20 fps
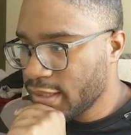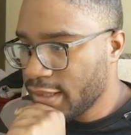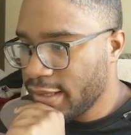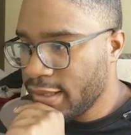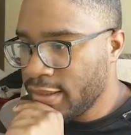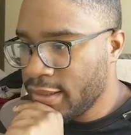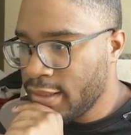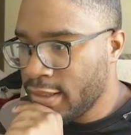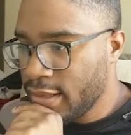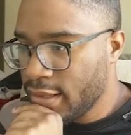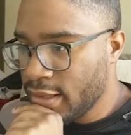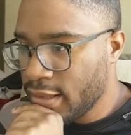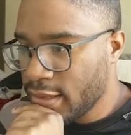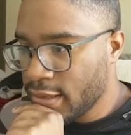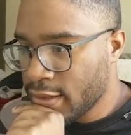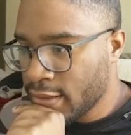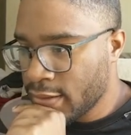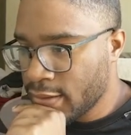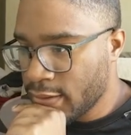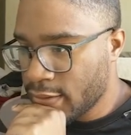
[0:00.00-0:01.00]
And
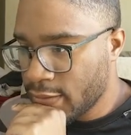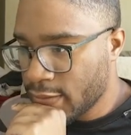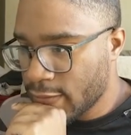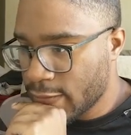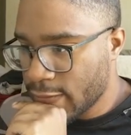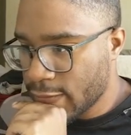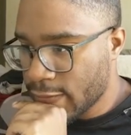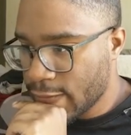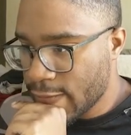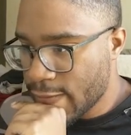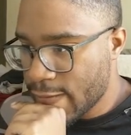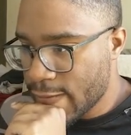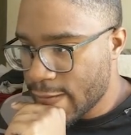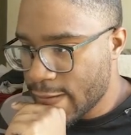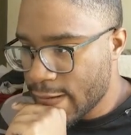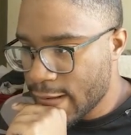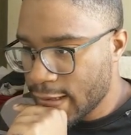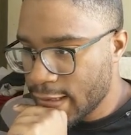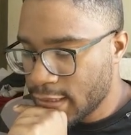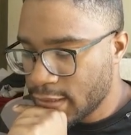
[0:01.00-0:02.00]
then
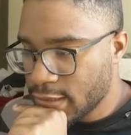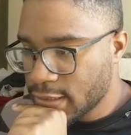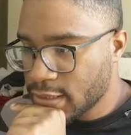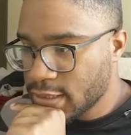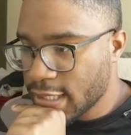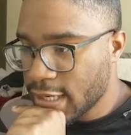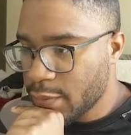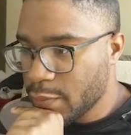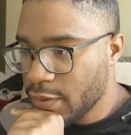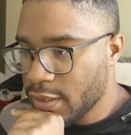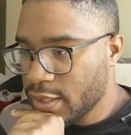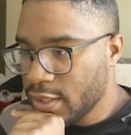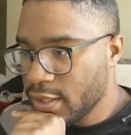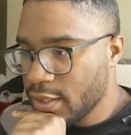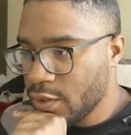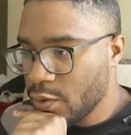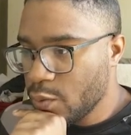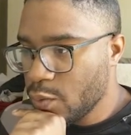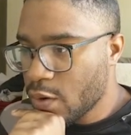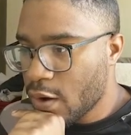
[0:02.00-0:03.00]
looks like we can
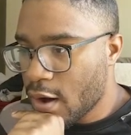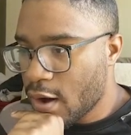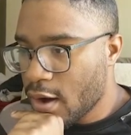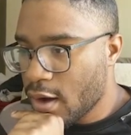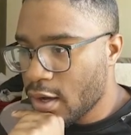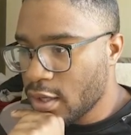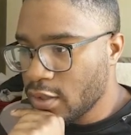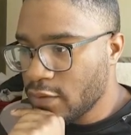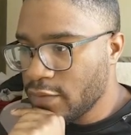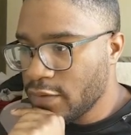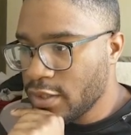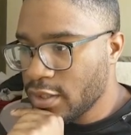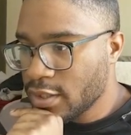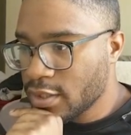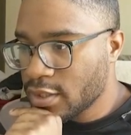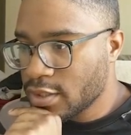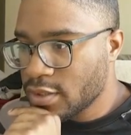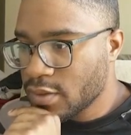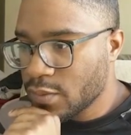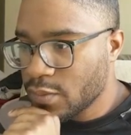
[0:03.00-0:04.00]
do all of
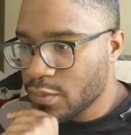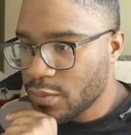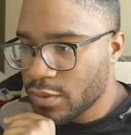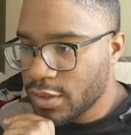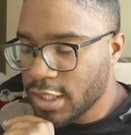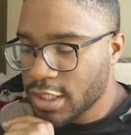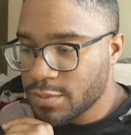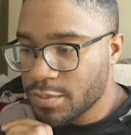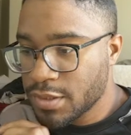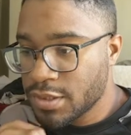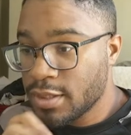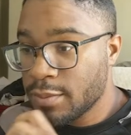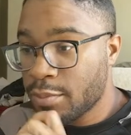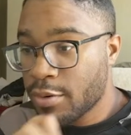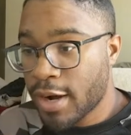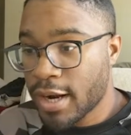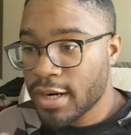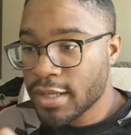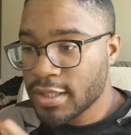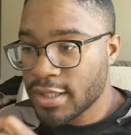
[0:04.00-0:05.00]
this. So the
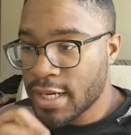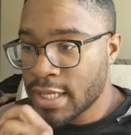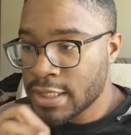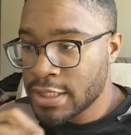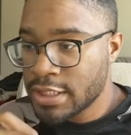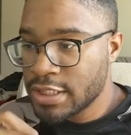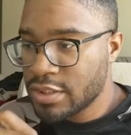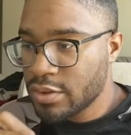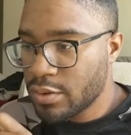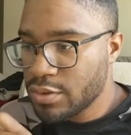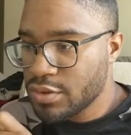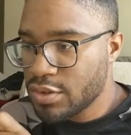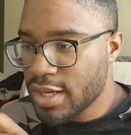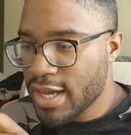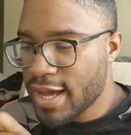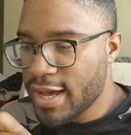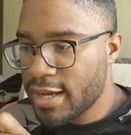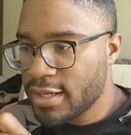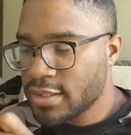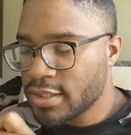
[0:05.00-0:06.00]
product that I just showed you
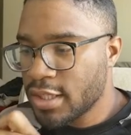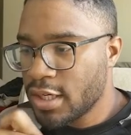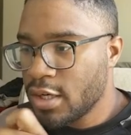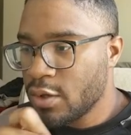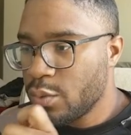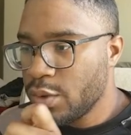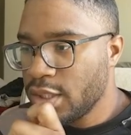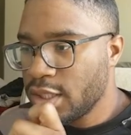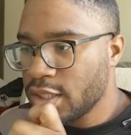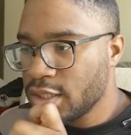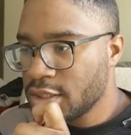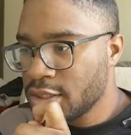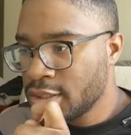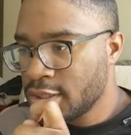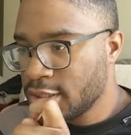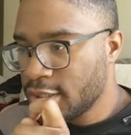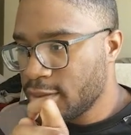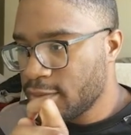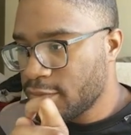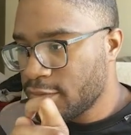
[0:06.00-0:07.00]
guys, we can
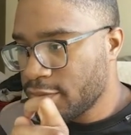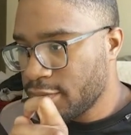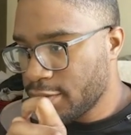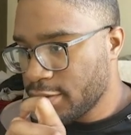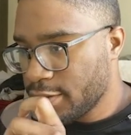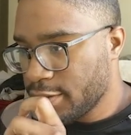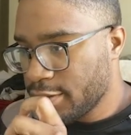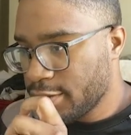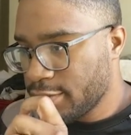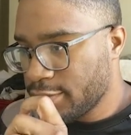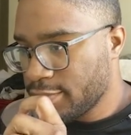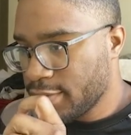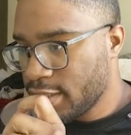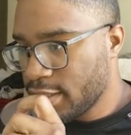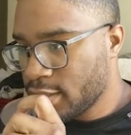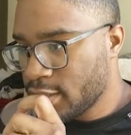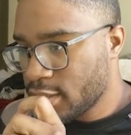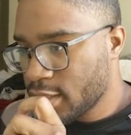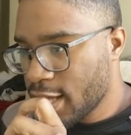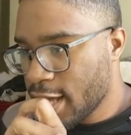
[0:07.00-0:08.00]
ship for,
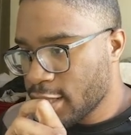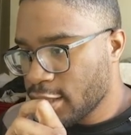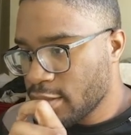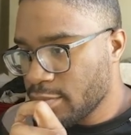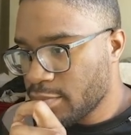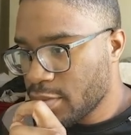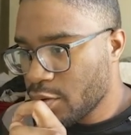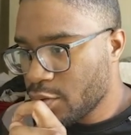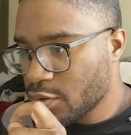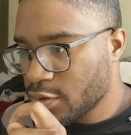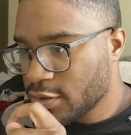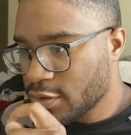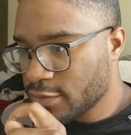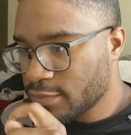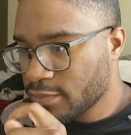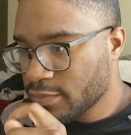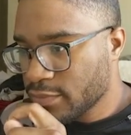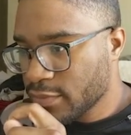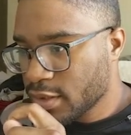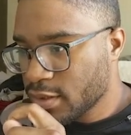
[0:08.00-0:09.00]
let's say at the most,
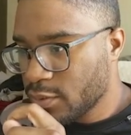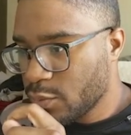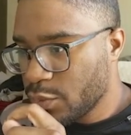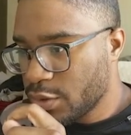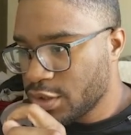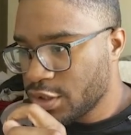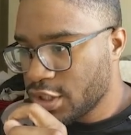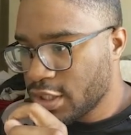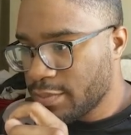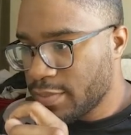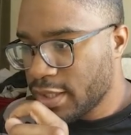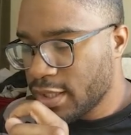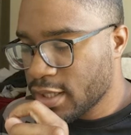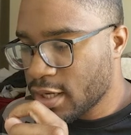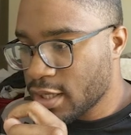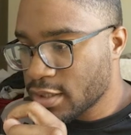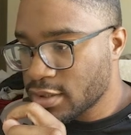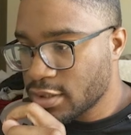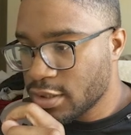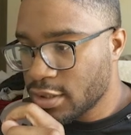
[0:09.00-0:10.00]
with shipping
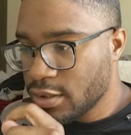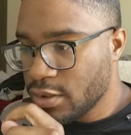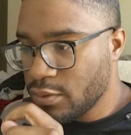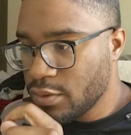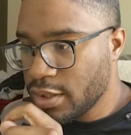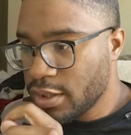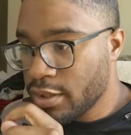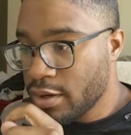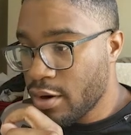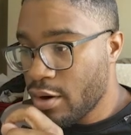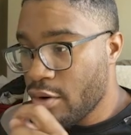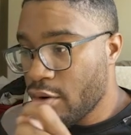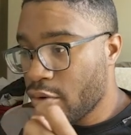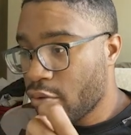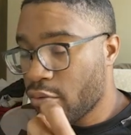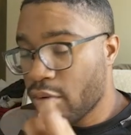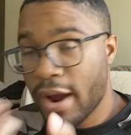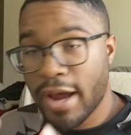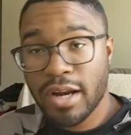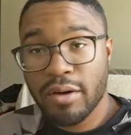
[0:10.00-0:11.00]
cost included,
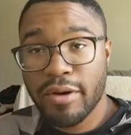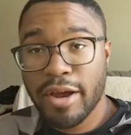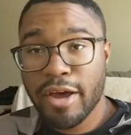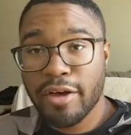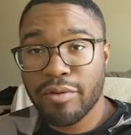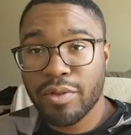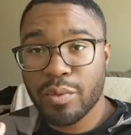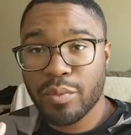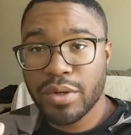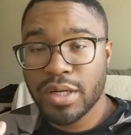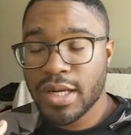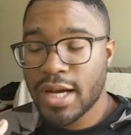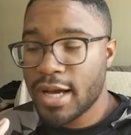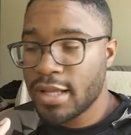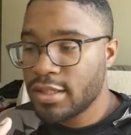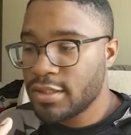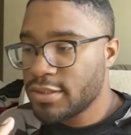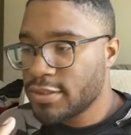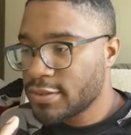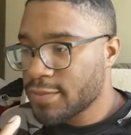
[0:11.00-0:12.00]
right around
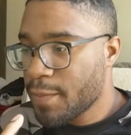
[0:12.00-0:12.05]
$3.